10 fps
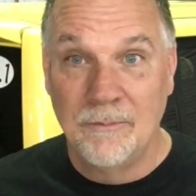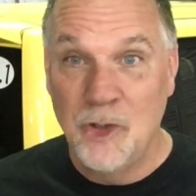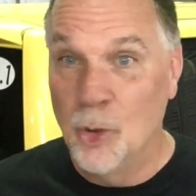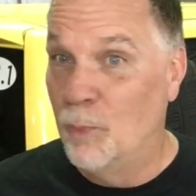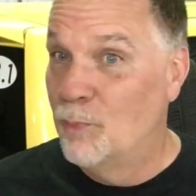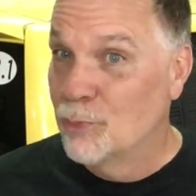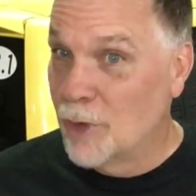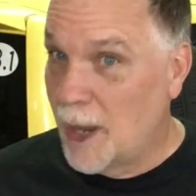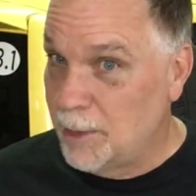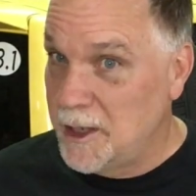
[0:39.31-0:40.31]
you're
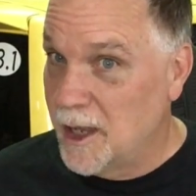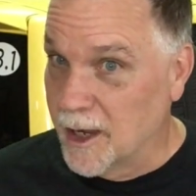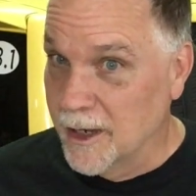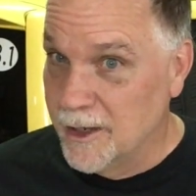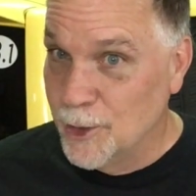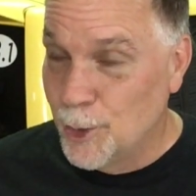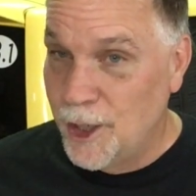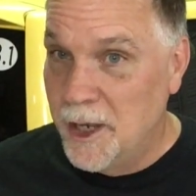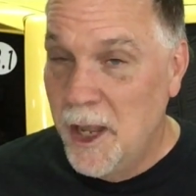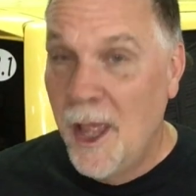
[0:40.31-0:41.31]
probably not going to do it,
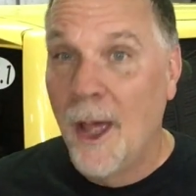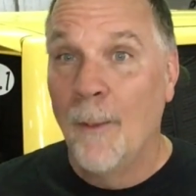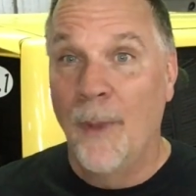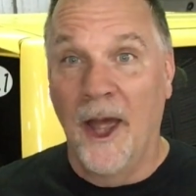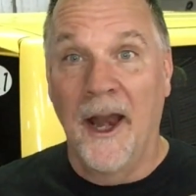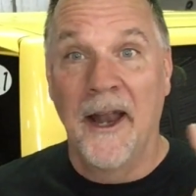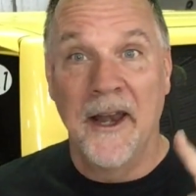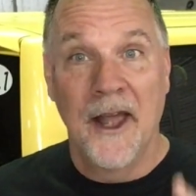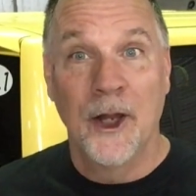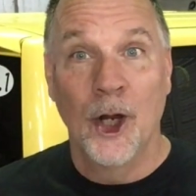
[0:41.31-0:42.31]
but
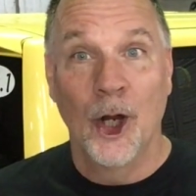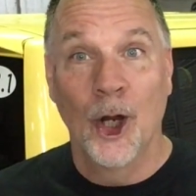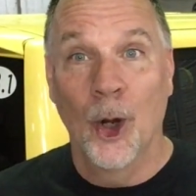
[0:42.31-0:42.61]
another